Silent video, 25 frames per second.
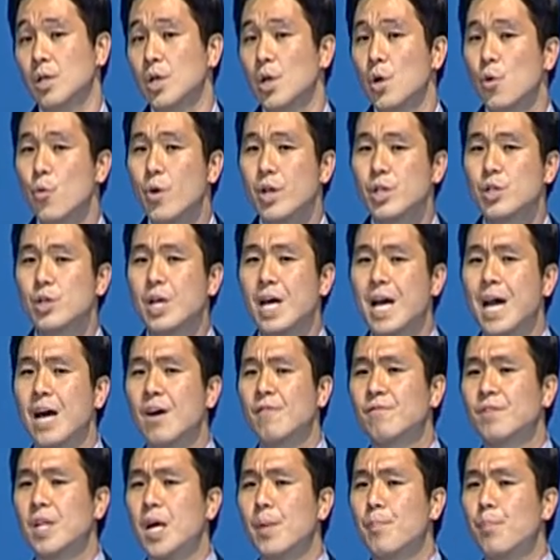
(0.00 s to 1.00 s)
When you
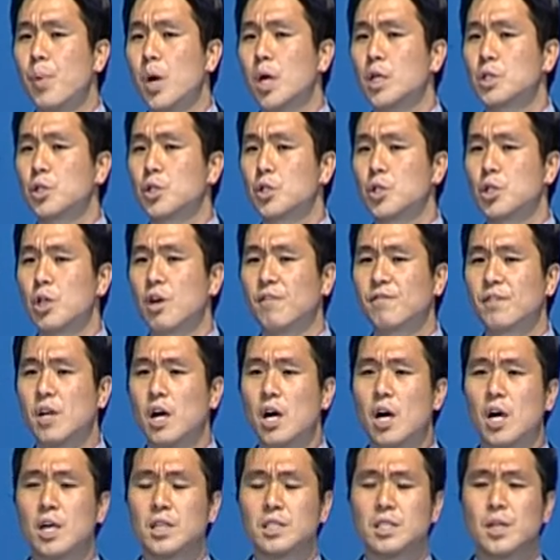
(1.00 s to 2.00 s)
have that posture of the
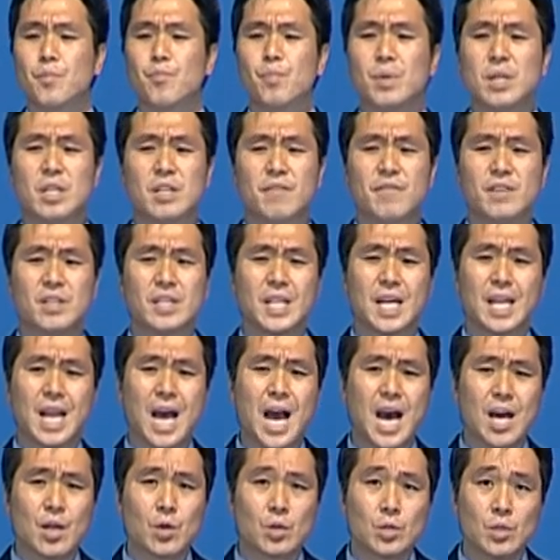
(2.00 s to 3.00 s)
heart of believing that,
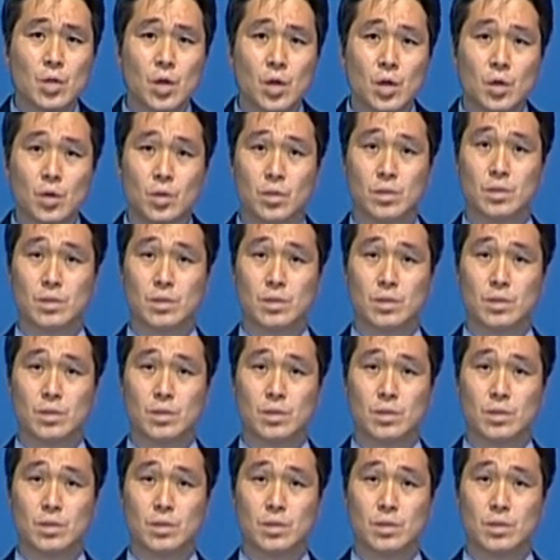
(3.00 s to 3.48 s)
I don't know.